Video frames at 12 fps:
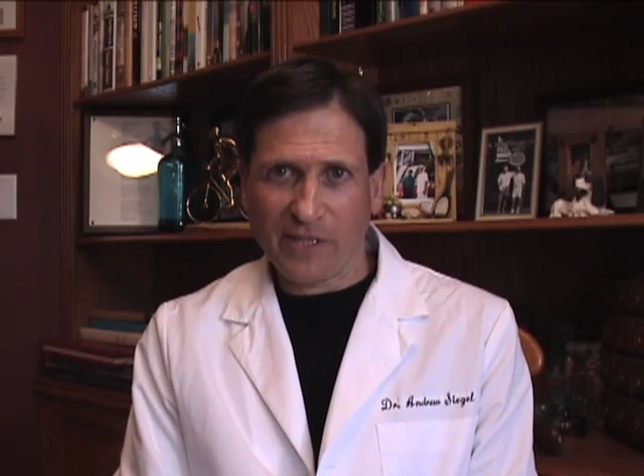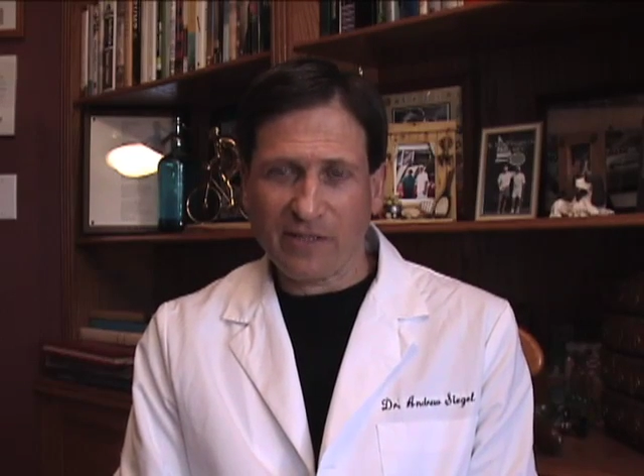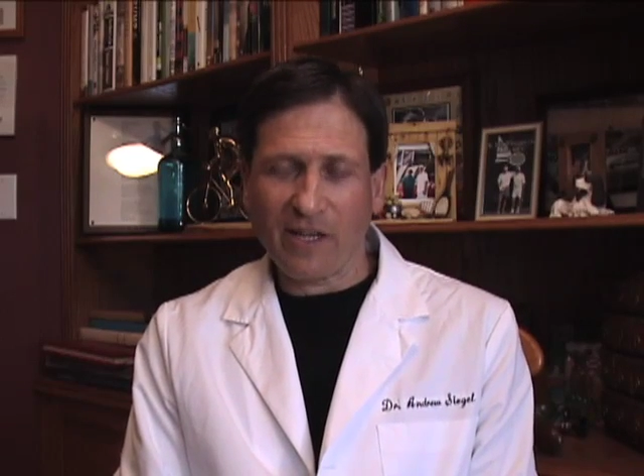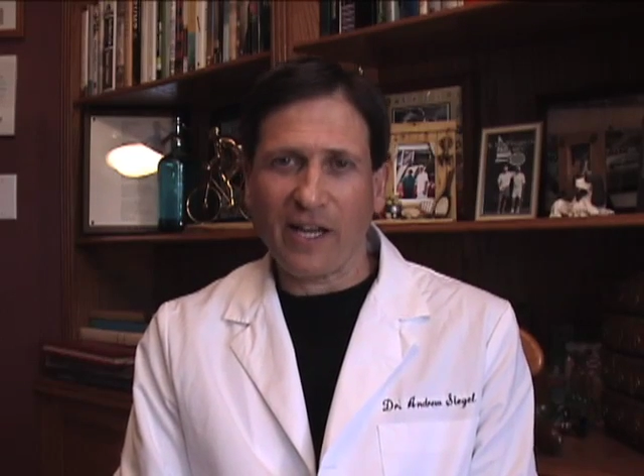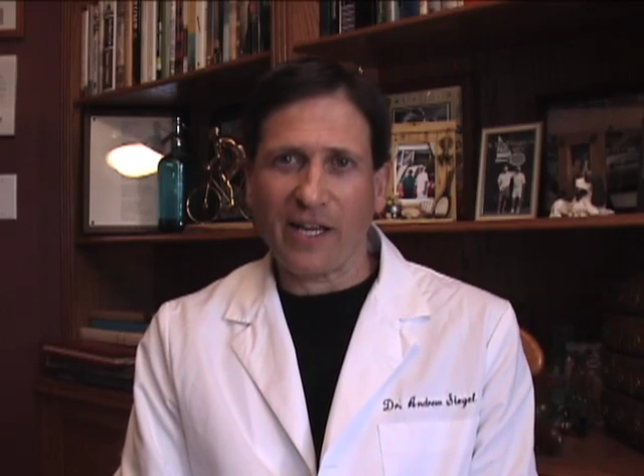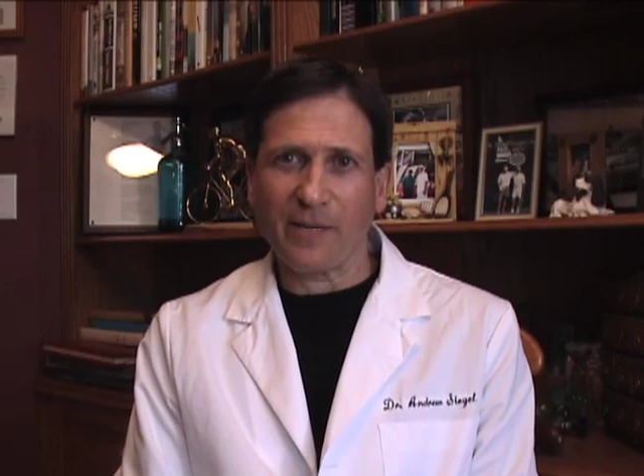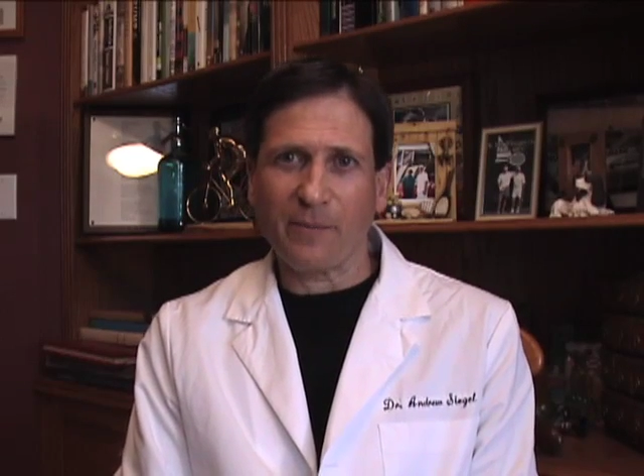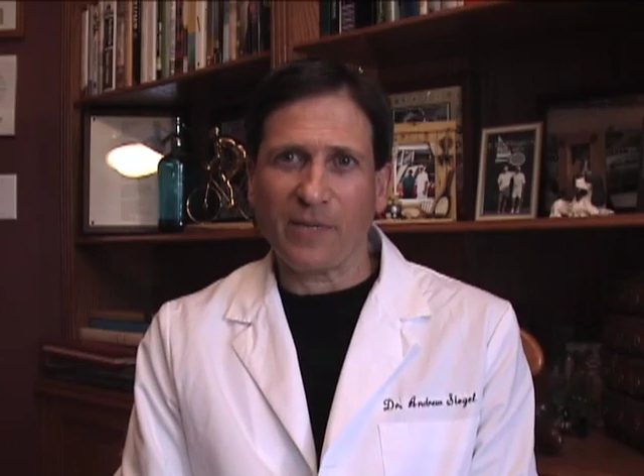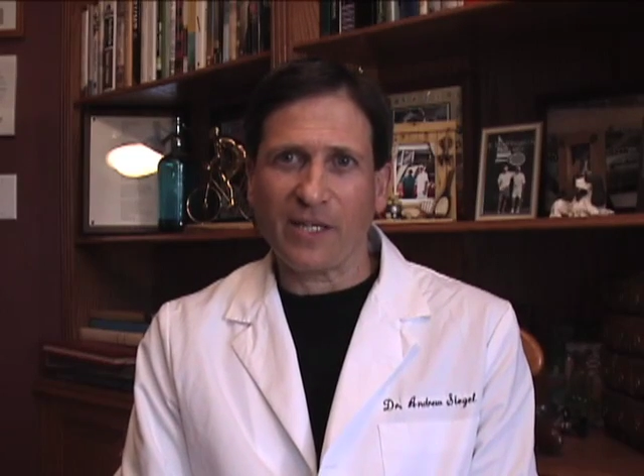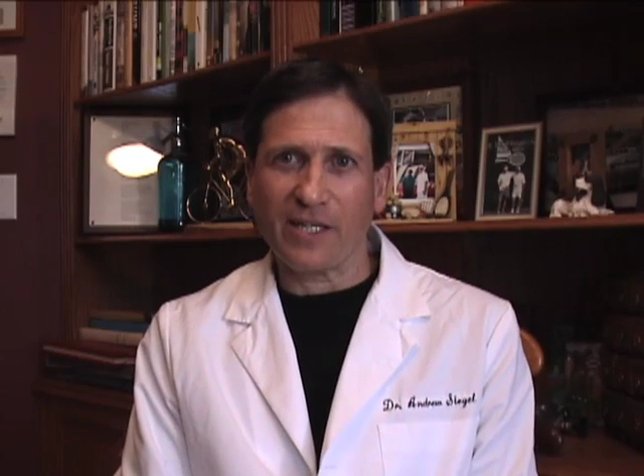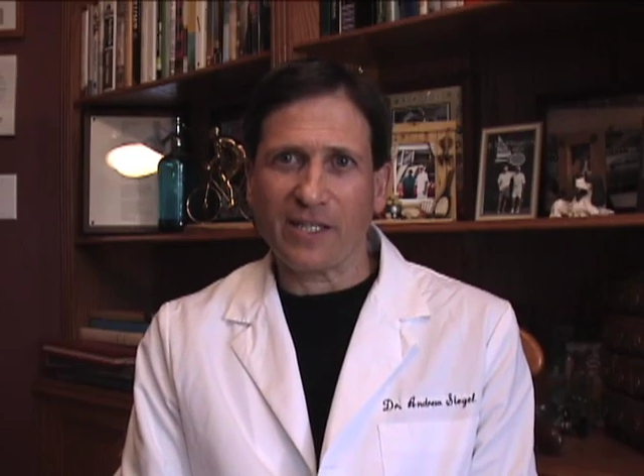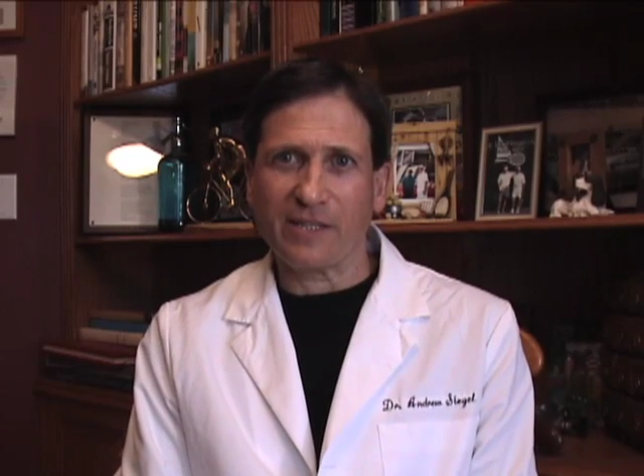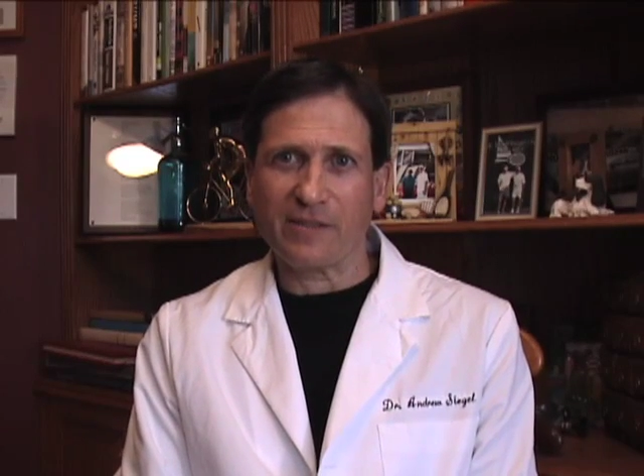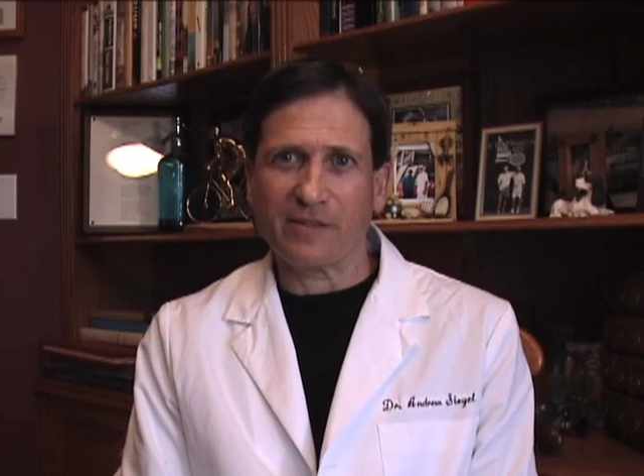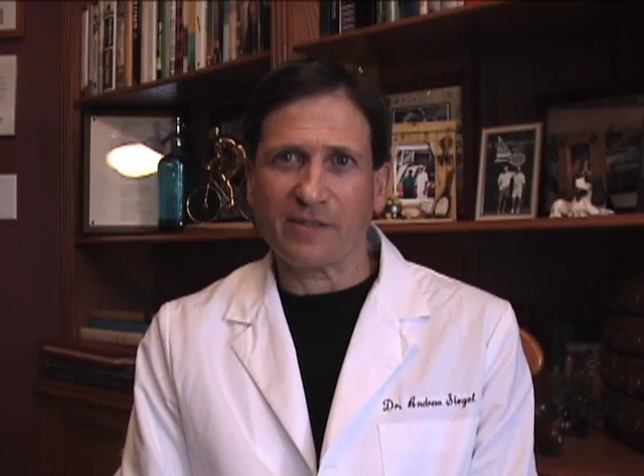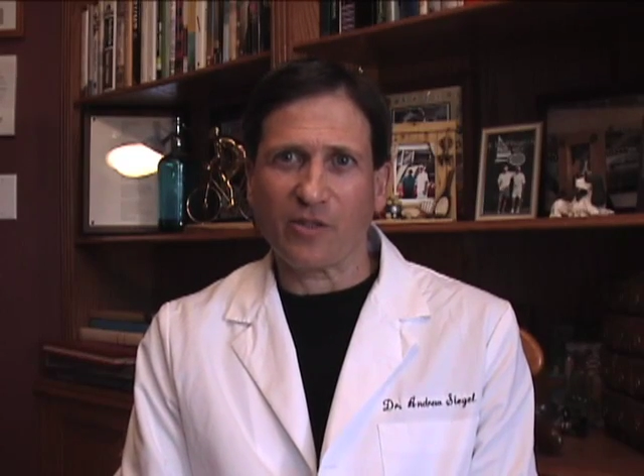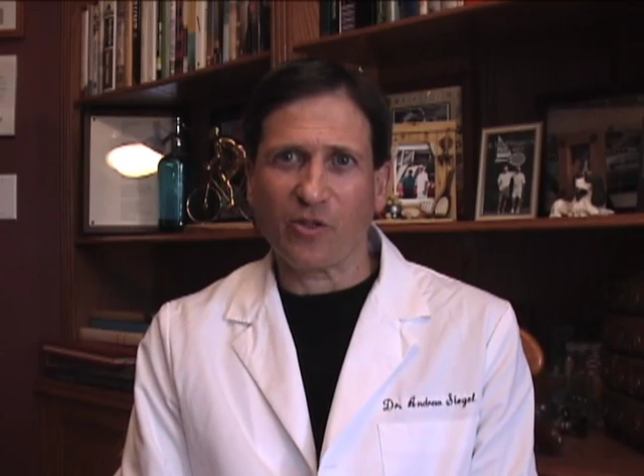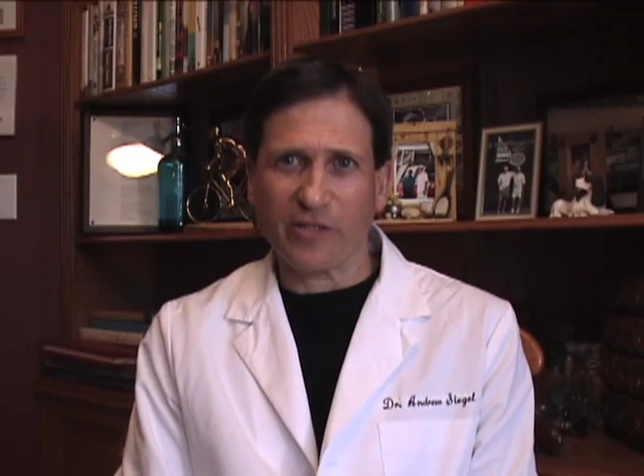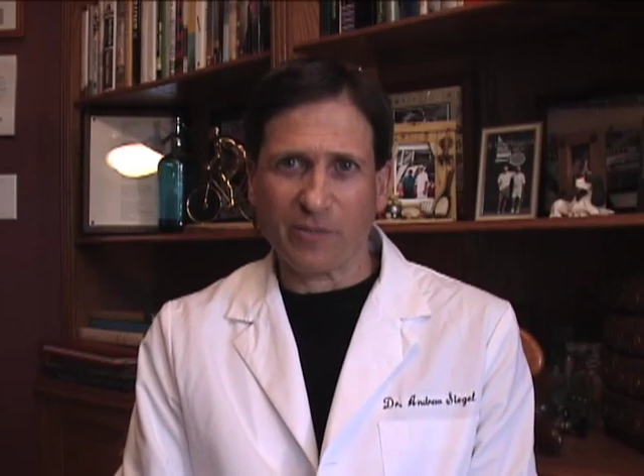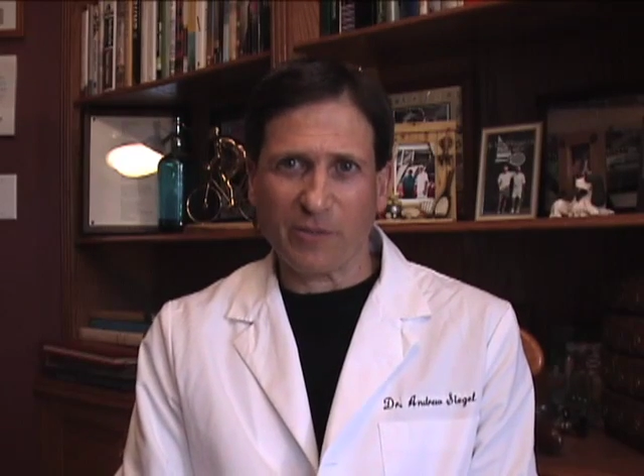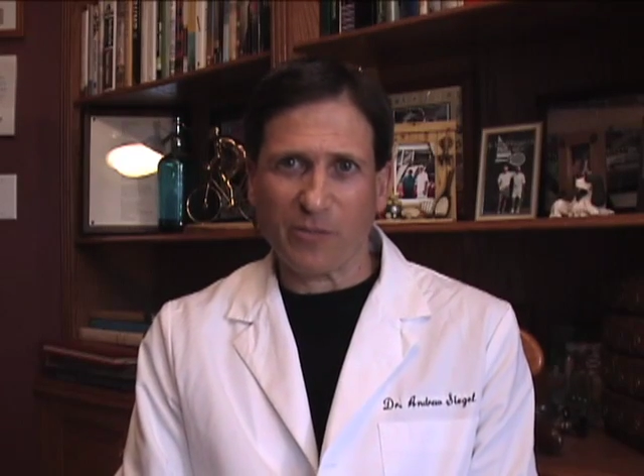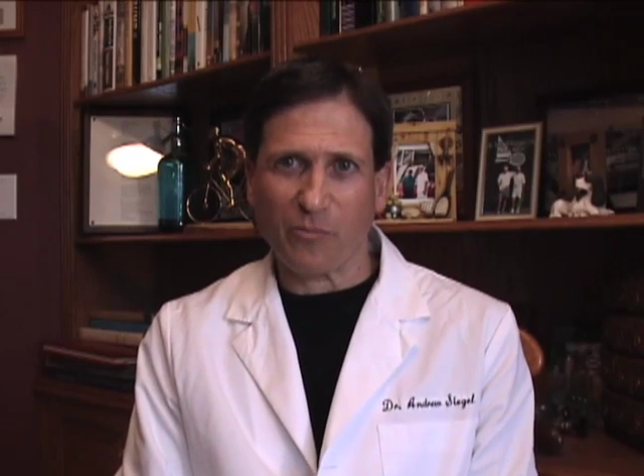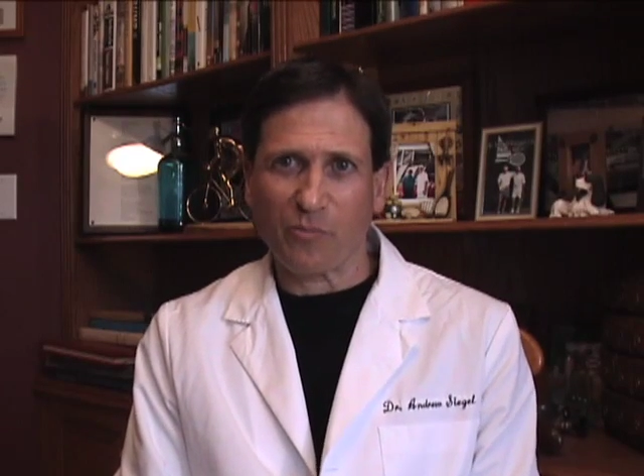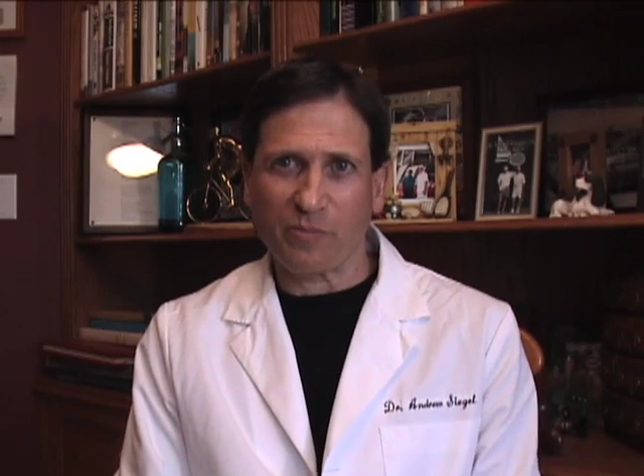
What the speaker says: the time Christmas